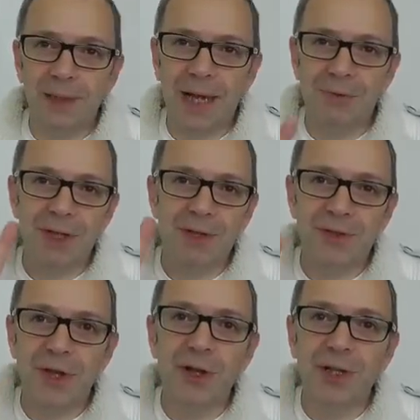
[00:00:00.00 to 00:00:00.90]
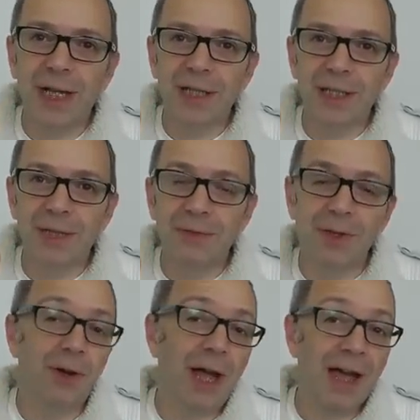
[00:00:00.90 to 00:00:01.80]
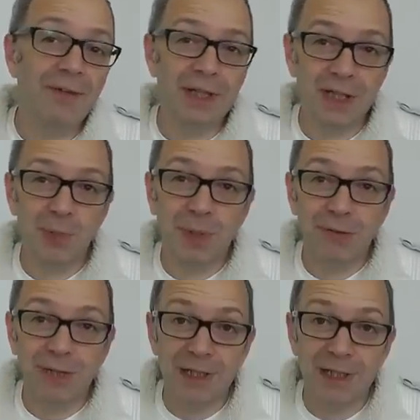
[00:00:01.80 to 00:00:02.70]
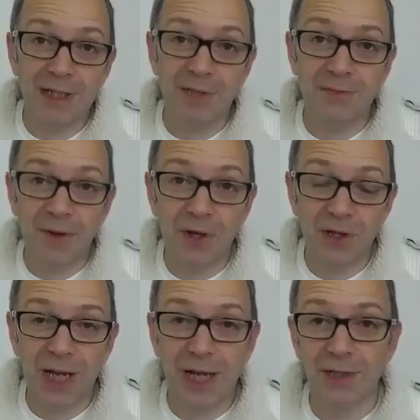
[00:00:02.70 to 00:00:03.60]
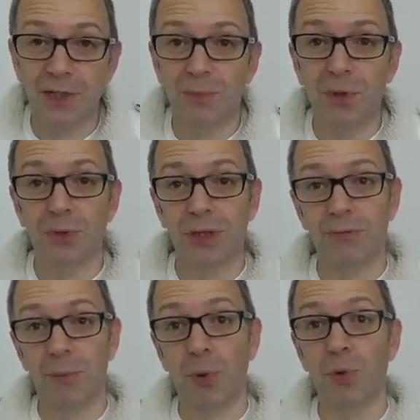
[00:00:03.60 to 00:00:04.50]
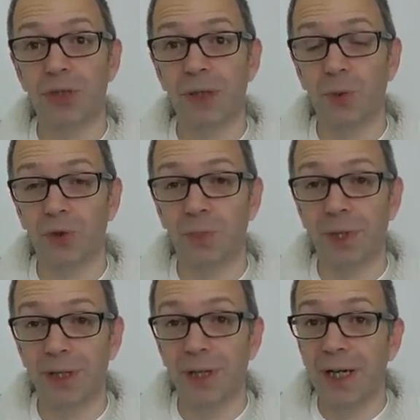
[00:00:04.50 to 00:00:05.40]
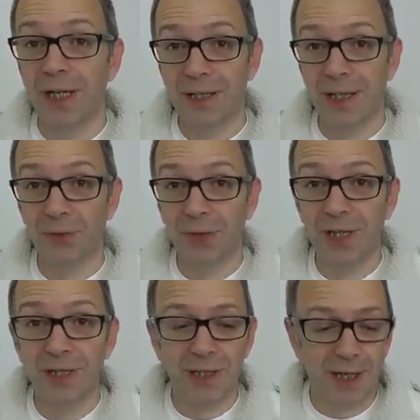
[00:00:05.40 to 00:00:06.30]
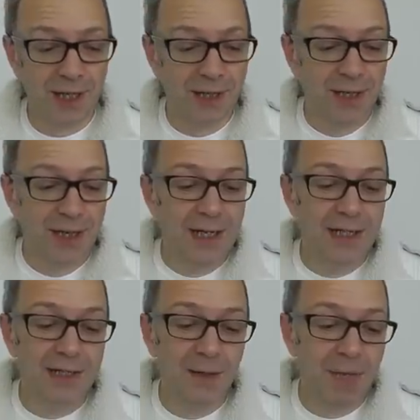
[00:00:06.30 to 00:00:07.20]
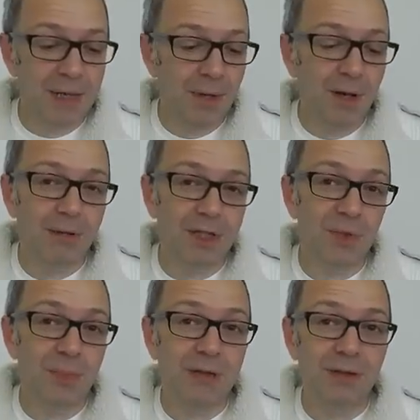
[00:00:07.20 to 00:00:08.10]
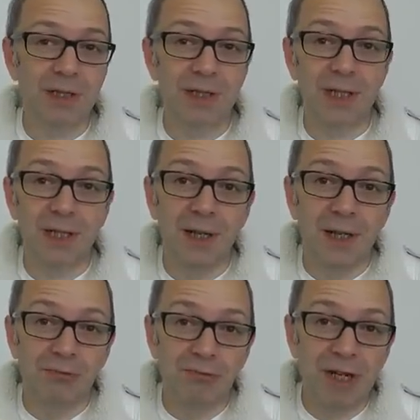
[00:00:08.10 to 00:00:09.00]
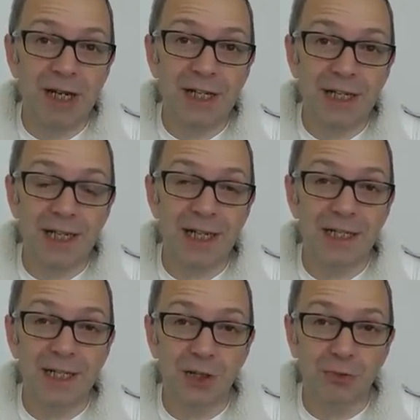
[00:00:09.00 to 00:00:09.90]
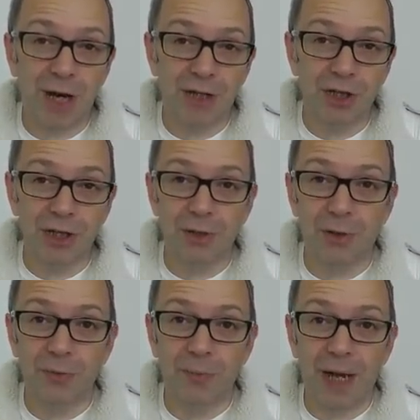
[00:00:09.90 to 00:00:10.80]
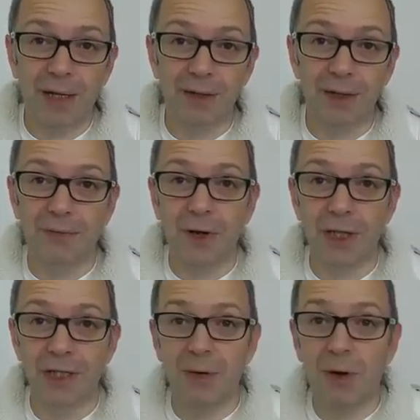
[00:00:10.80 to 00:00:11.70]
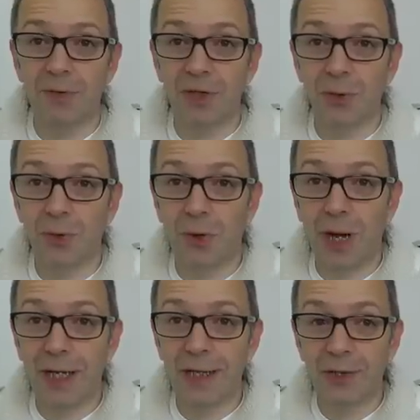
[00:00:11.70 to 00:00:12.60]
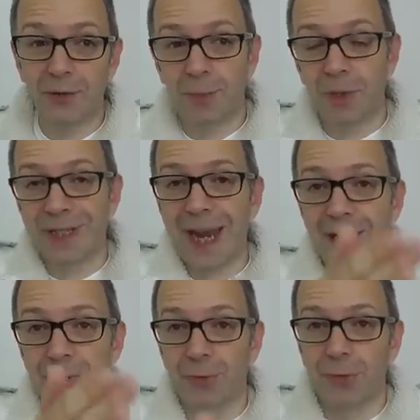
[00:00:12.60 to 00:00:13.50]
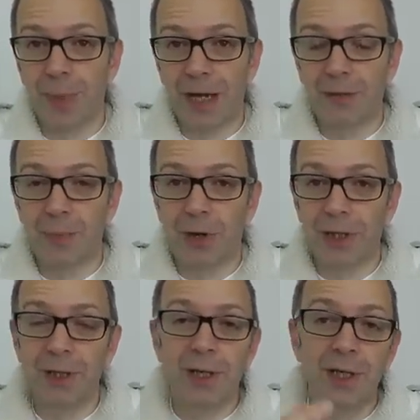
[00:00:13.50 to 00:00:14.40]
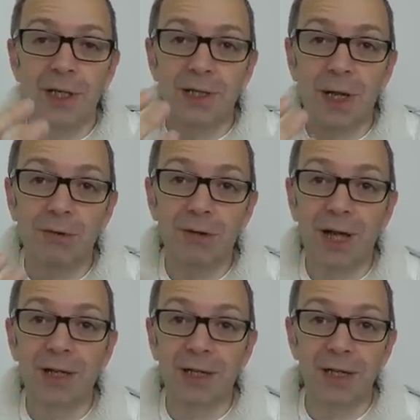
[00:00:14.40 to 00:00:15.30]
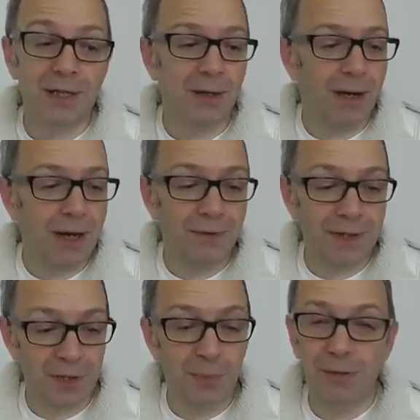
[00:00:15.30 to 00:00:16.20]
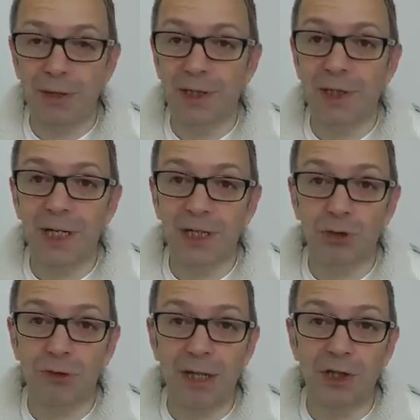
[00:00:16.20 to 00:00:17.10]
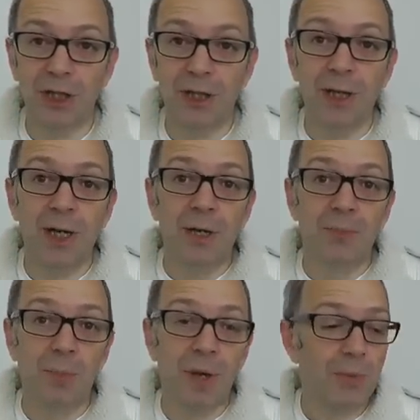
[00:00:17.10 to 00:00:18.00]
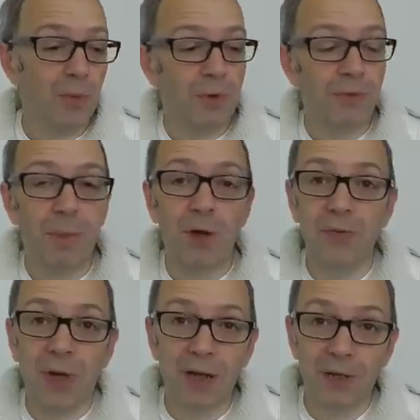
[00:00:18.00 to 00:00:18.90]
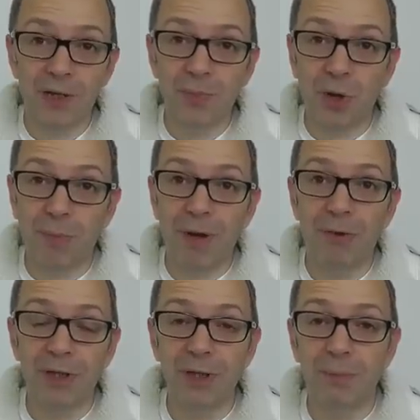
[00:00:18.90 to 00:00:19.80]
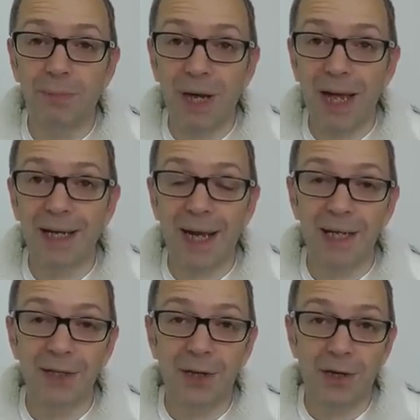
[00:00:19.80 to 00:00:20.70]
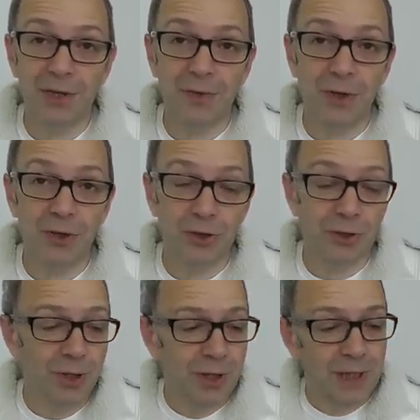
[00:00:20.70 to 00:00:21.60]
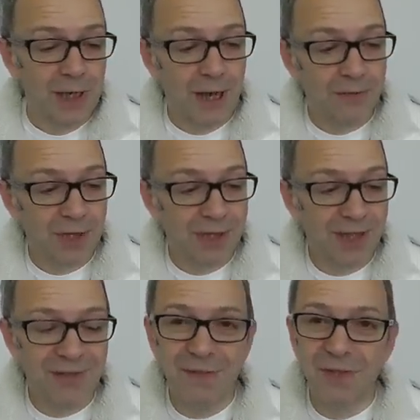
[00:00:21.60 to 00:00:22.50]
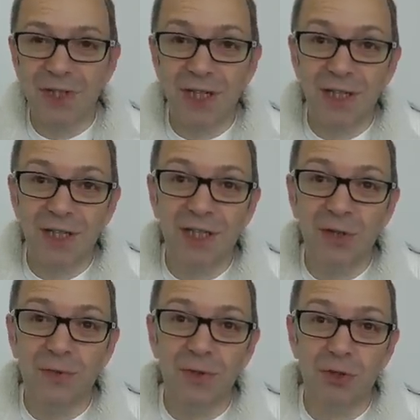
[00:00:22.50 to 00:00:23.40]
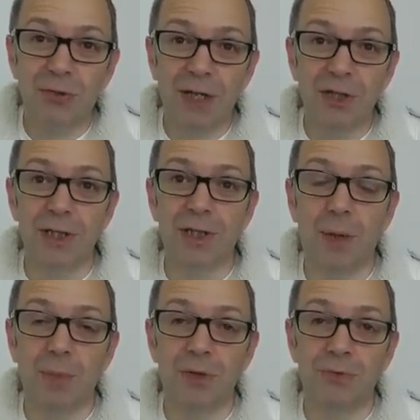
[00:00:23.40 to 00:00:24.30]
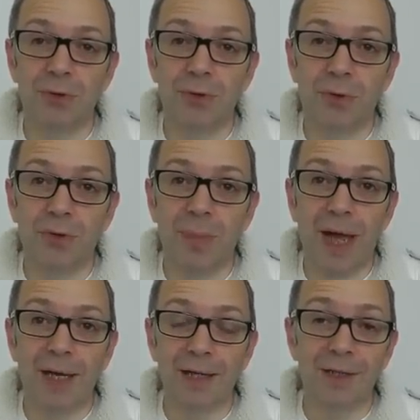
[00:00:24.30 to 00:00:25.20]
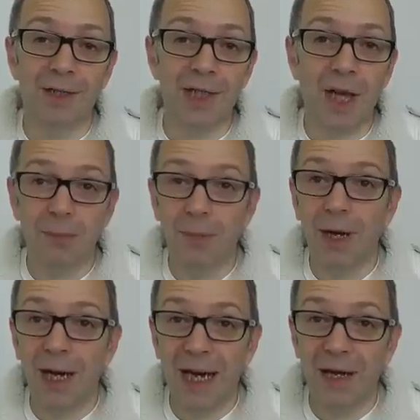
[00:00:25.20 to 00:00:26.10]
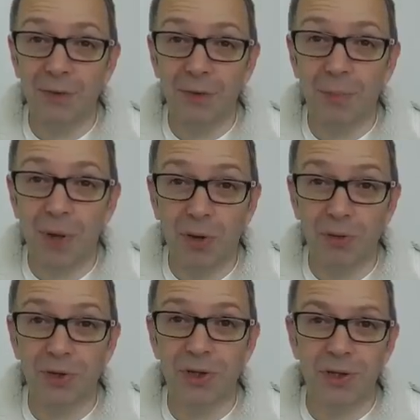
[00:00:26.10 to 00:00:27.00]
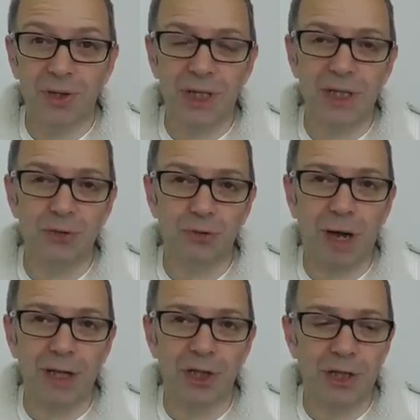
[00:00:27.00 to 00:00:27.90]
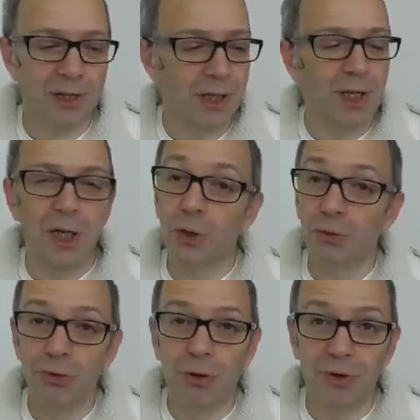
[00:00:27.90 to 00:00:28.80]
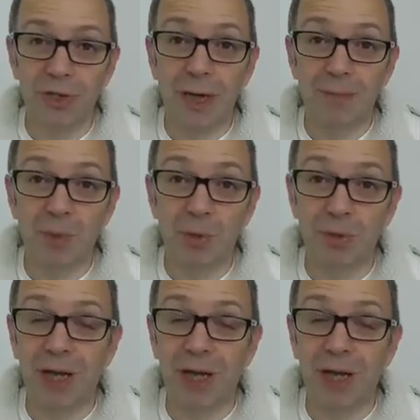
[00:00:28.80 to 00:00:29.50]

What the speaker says: Now, the third negative, and I haven't experienced this firsthand, so I'm purely reporting what's been said on the internet, is that people are experiencing really easy scratching on the back of the device. Now, I've still got a sort of protector on the back of mine, so luckily I haven't experienced any scratching, but people with both colours, primarily the black anodized version, have said they've even seen silver scratches coming through on the back, and some out of the box seeing scratches. Not acceptable.